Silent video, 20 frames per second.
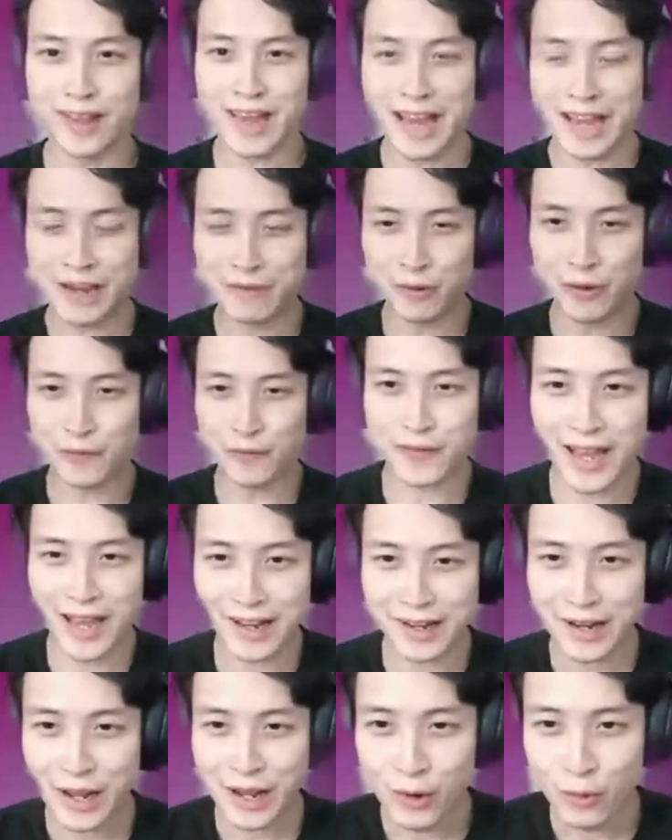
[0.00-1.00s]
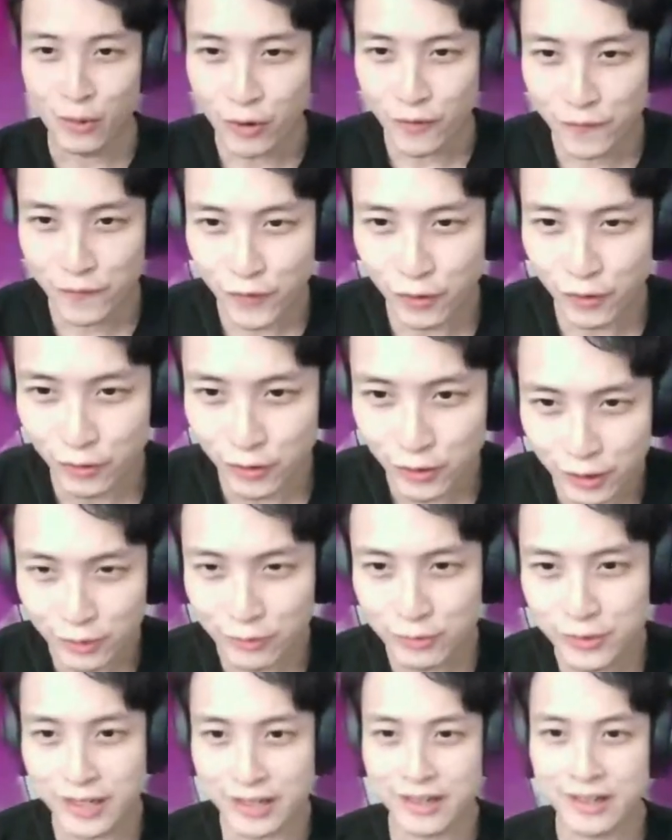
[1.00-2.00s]
And with that, we've
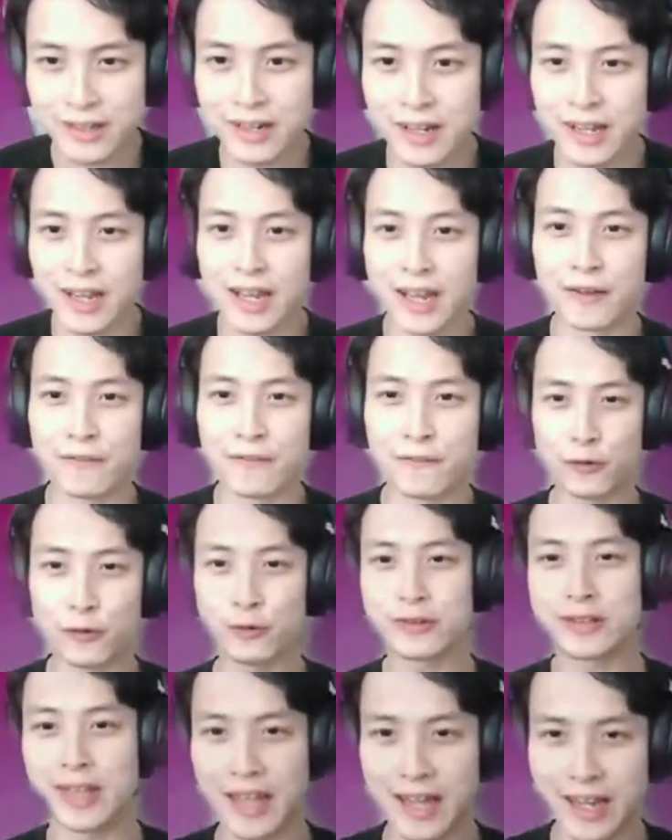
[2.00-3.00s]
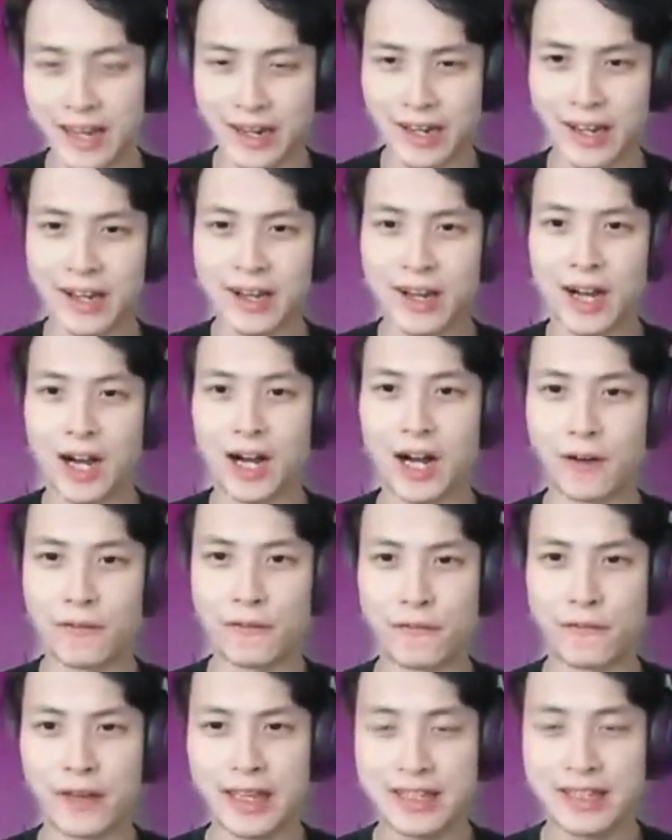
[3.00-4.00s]
concluded a full day
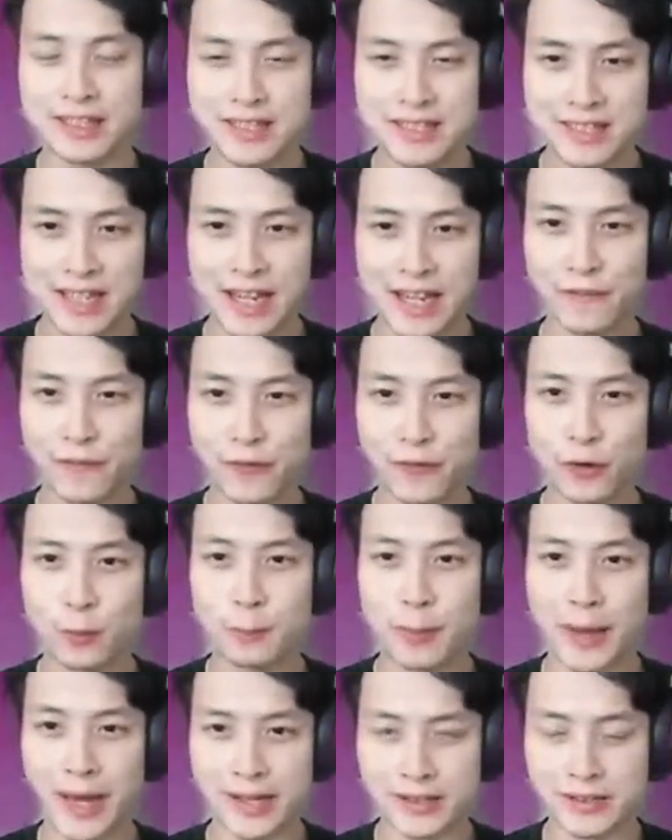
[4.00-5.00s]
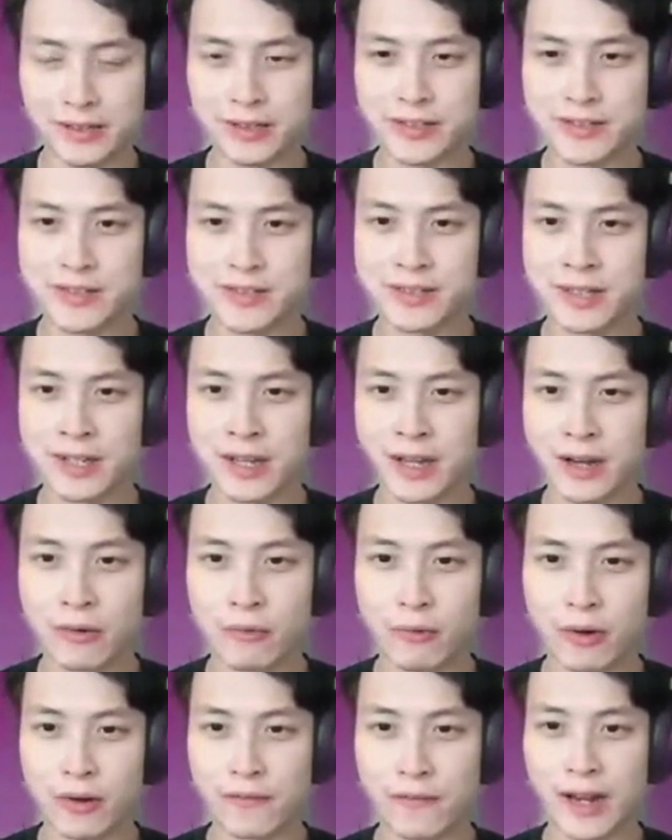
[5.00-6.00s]
of insightful panels
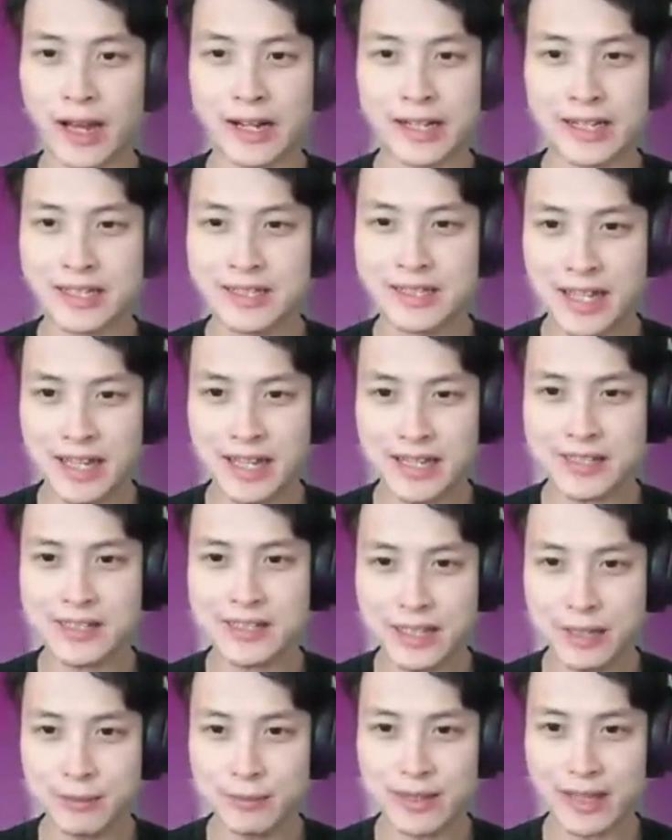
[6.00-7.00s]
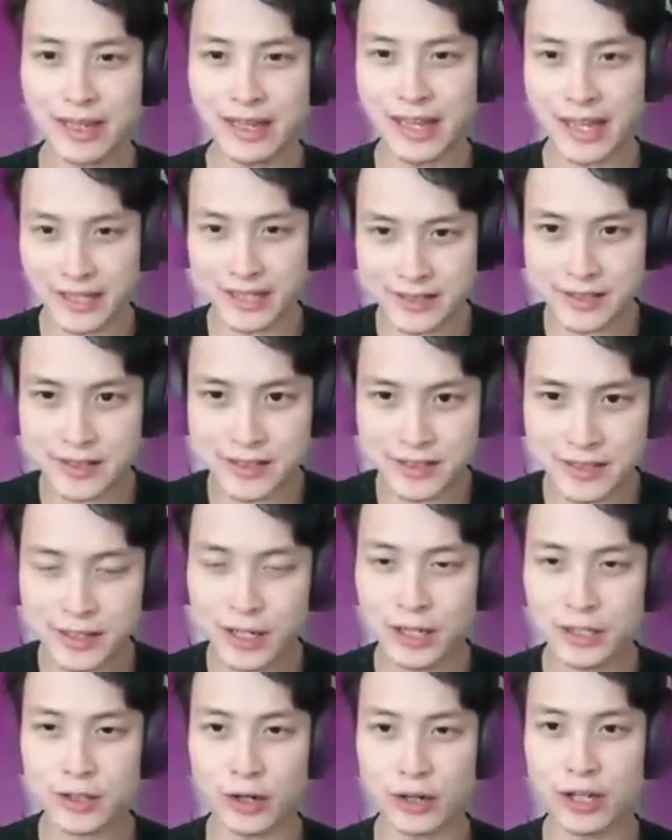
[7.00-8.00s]
with like these esteemed guests
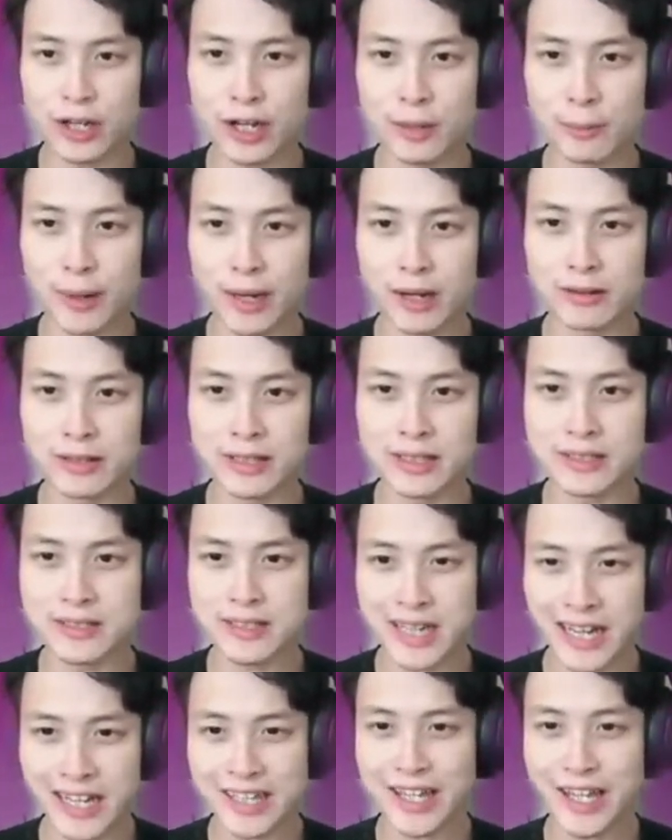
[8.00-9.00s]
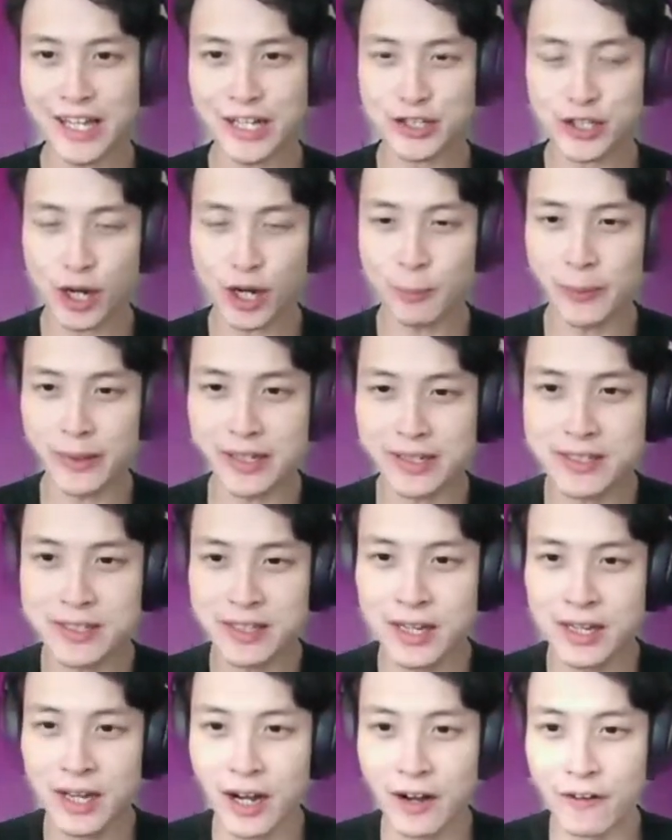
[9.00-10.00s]
talking about these cutting edge
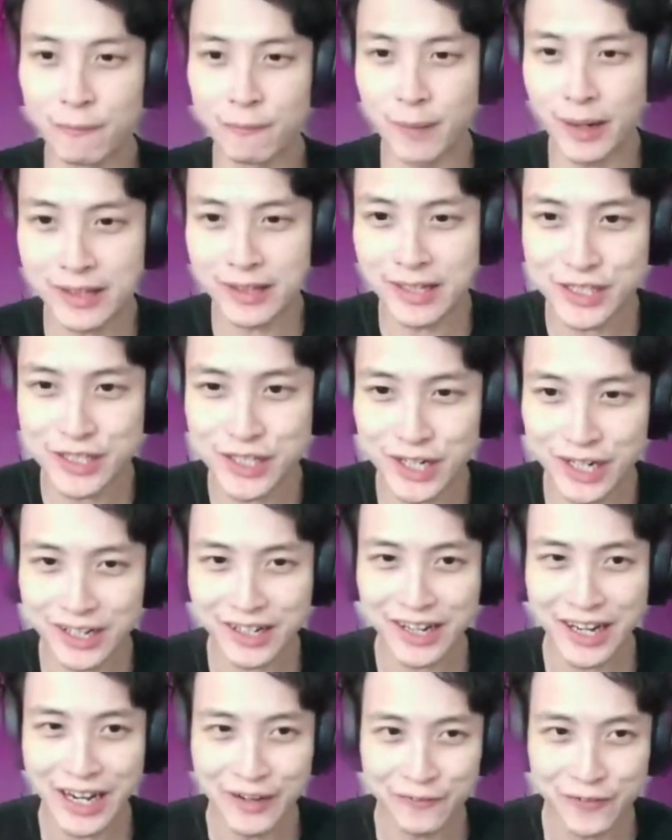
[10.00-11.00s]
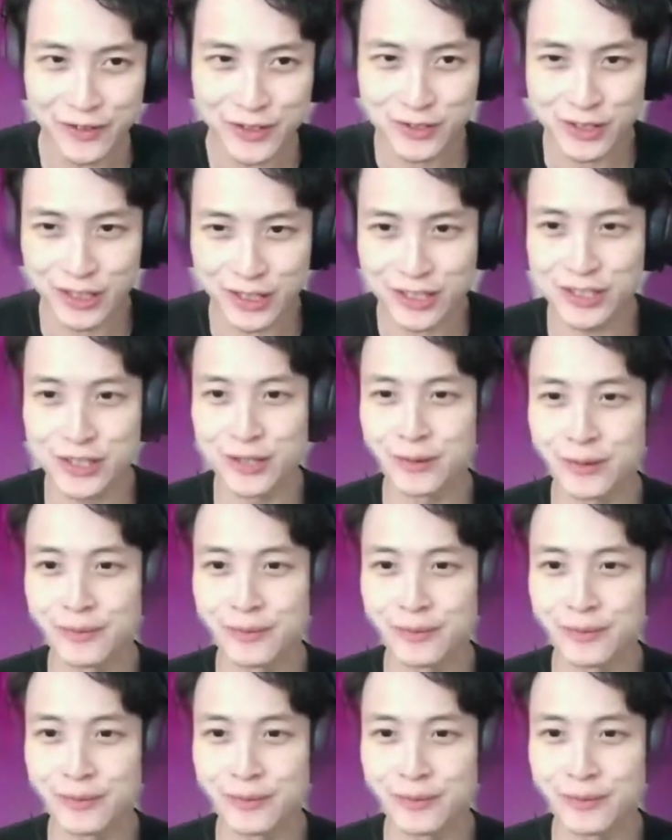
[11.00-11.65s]
topics of multi-chain infrastructure.